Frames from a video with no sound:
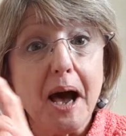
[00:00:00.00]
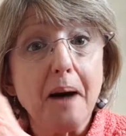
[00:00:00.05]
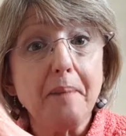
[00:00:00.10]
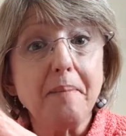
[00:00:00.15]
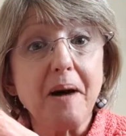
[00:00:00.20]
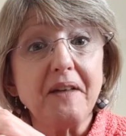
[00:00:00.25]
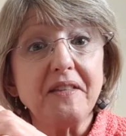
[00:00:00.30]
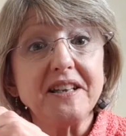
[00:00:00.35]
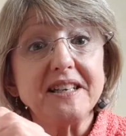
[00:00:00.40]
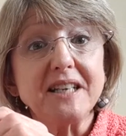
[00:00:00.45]
And
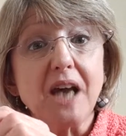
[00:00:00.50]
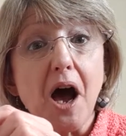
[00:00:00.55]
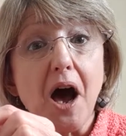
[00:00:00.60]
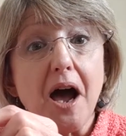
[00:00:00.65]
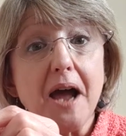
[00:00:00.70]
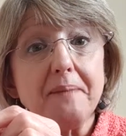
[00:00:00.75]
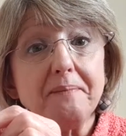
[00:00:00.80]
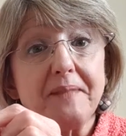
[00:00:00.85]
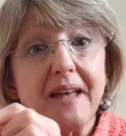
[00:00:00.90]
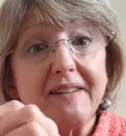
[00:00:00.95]
by the
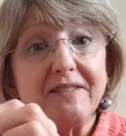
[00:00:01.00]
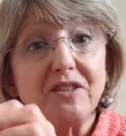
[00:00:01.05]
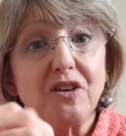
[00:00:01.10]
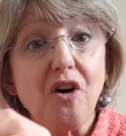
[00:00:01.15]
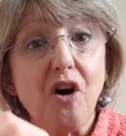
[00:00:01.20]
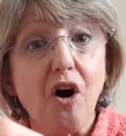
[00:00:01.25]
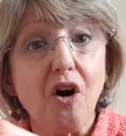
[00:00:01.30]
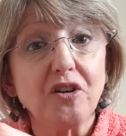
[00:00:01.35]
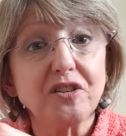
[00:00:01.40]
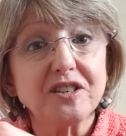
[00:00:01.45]
time they've
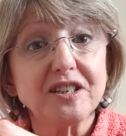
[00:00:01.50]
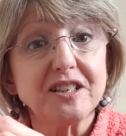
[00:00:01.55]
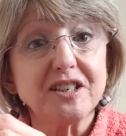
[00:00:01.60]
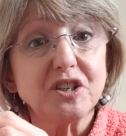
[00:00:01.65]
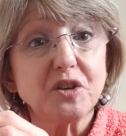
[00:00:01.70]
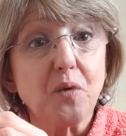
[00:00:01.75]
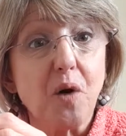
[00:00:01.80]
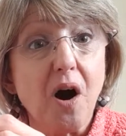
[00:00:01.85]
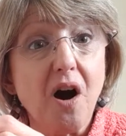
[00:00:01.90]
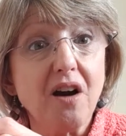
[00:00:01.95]
got
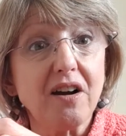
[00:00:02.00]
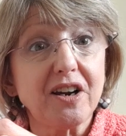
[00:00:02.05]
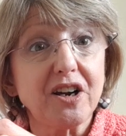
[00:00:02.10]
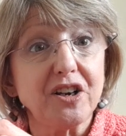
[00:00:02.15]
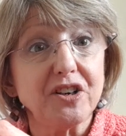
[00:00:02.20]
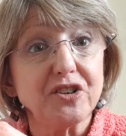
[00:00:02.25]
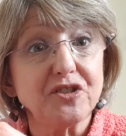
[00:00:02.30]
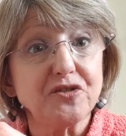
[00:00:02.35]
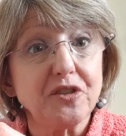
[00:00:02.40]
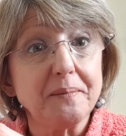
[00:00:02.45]
to our
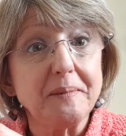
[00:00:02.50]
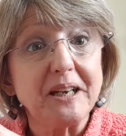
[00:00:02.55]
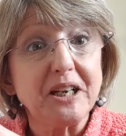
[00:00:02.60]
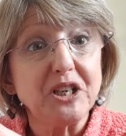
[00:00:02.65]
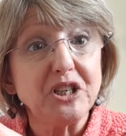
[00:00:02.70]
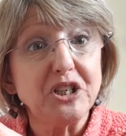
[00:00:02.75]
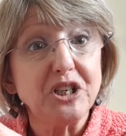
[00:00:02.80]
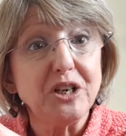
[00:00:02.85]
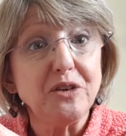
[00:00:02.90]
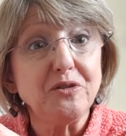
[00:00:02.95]
country,
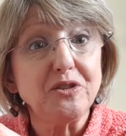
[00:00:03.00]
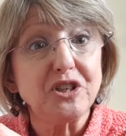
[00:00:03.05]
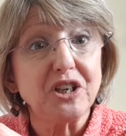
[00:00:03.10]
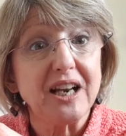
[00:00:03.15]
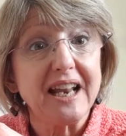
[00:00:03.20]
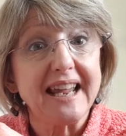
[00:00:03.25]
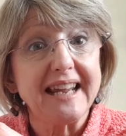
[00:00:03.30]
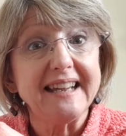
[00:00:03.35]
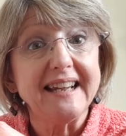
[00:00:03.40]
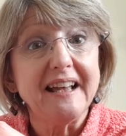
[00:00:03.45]
because
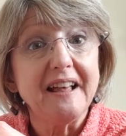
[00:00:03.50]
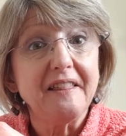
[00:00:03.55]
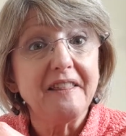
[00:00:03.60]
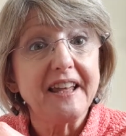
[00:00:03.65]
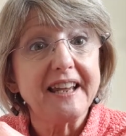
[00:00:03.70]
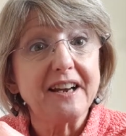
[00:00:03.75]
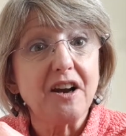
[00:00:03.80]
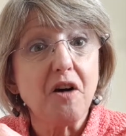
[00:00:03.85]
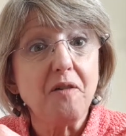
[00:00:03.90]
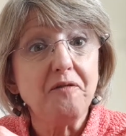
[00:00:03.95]
usually
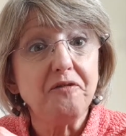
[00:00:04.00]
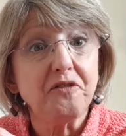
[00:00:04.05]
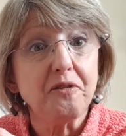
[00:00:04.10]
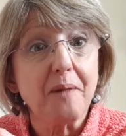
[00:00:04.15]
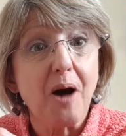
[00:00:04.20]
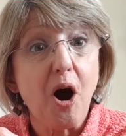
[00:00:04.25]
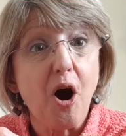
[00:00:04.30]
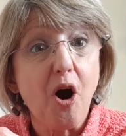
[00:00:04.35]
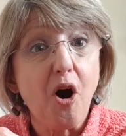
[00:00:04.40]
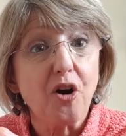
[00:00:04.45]
they come from
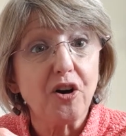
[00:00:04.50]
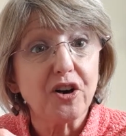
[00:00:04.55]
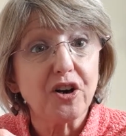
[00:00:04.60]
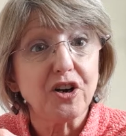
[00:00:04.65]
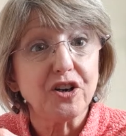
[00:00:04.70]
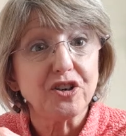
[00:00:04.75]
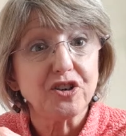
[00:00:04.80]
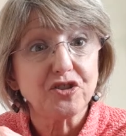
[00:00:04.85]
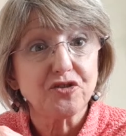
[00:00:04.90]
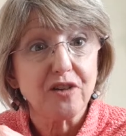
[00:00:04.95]
a hot
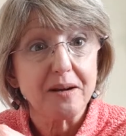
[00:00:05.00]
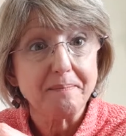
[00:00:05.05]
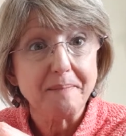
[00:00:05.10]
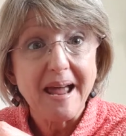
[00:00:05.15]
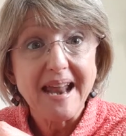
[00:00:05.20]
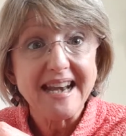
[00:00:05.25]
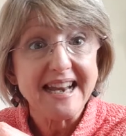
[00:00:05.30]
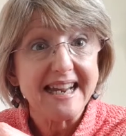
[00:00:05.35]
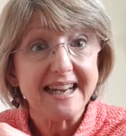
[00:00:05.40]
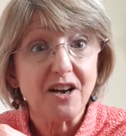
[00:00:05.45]
country,
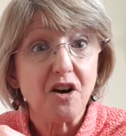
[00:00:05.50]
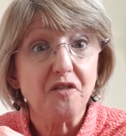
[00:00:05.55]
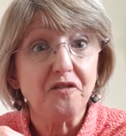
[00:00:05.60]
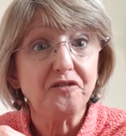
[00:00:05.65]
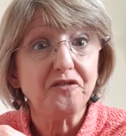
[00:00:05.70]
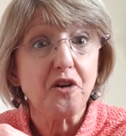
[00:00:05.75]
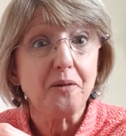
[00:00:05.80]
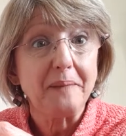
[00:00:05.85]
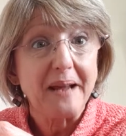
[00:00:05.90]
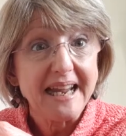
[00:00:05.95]
many come
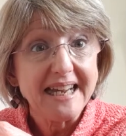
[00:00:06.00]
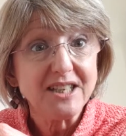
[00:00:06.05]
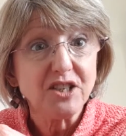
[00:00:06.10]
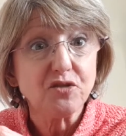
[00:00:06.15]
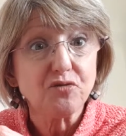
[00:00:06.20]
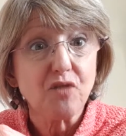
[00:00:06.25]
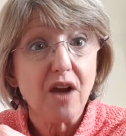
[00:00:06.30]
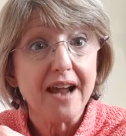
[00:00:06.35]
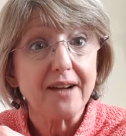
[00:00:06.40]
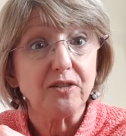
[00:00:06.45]
from
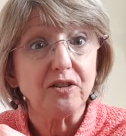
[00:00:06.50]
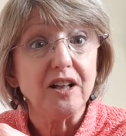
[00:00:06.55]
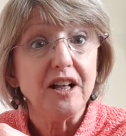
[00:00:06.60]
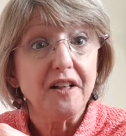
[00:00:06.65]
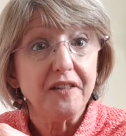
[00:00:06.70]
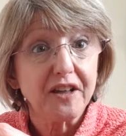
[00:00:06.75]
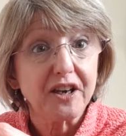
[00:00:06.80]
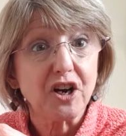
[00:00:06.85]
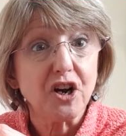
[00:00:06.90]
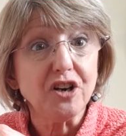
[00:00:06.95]
Israel,
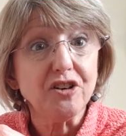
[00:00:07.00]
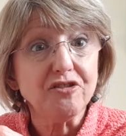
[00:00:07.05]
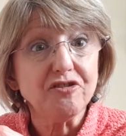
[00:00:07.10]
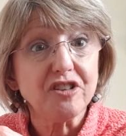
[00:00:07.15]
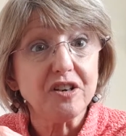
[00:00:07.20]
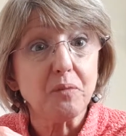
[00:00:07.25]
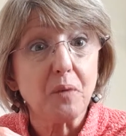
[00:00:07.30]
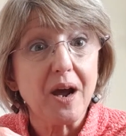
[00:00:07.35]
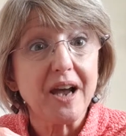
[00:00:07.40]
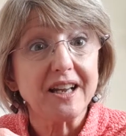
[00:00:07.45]
the
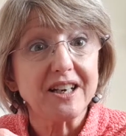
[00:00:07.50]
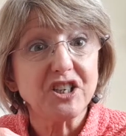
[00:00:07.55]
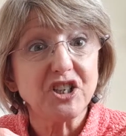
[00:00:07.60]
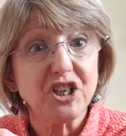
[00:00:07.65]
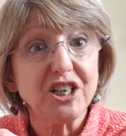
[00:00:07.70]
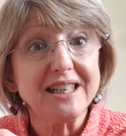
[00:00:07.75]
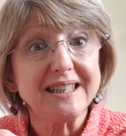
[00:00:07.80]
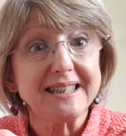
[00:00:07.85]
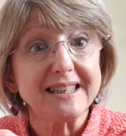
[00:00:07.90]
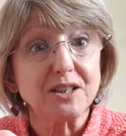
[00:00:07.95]
country where
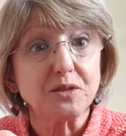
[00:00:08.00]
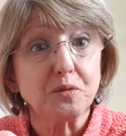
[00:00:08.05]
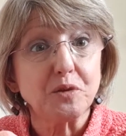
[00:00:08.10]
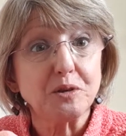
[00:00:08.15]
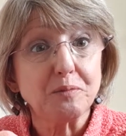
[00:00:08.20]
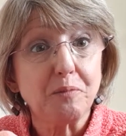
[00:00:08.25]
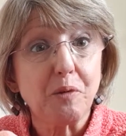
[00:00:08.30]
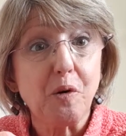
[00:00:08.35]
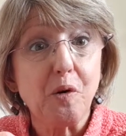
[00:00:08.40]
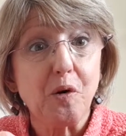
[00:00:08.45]
Jesus was
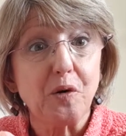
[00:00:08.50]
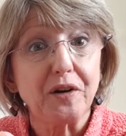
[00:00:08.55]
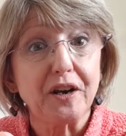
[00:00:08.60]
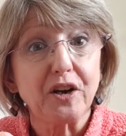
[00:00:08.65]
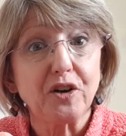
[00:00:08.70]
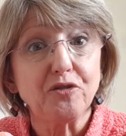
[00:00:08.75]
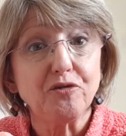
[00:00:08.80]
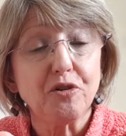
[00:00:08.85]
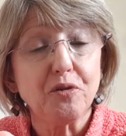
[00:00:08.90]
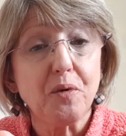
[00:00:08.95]
born
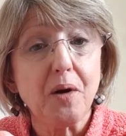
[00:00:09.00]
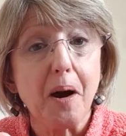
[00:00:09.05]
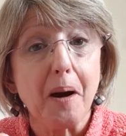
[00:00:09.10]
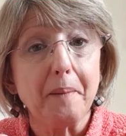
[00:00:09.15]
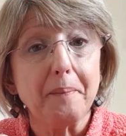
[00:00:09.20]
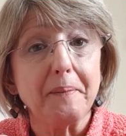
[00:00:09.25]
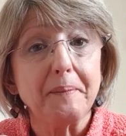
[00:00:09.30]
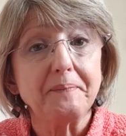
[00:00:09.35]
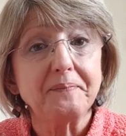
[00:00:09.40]
and grew up.